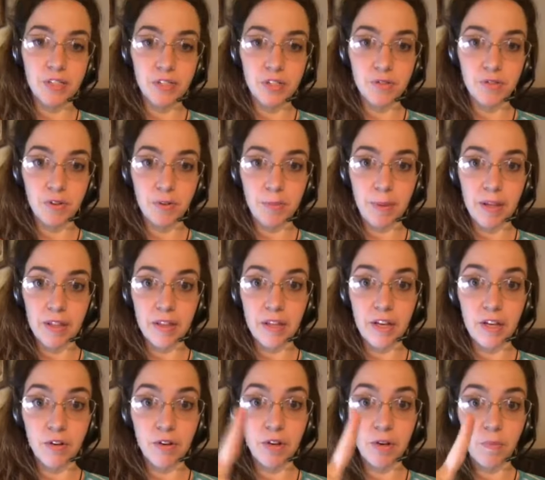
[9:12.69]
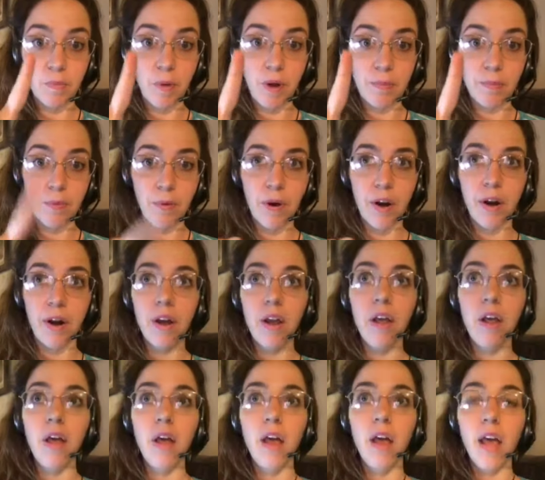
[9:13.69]
for the month, and you need 1 more,
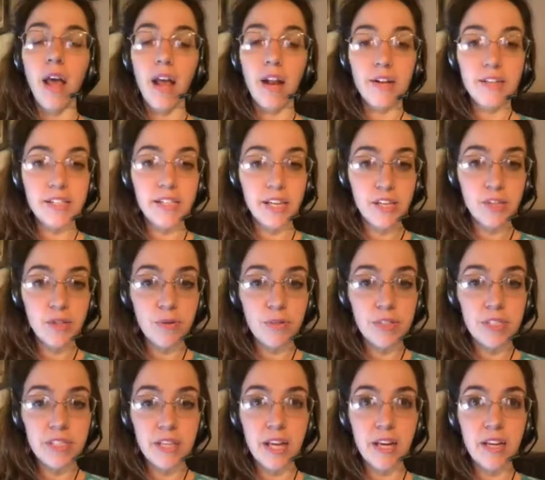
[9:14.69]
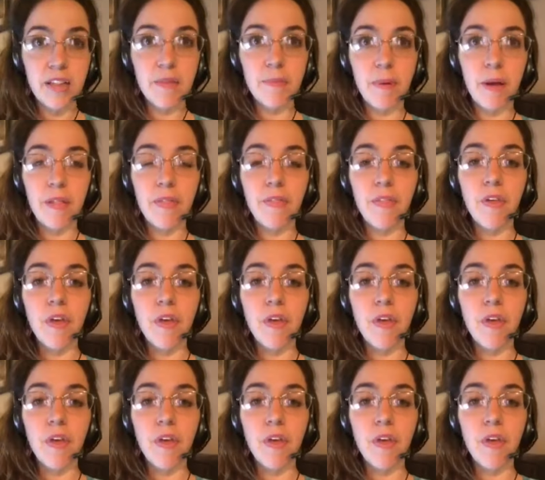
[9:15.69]
and it's getting towards the end of the month.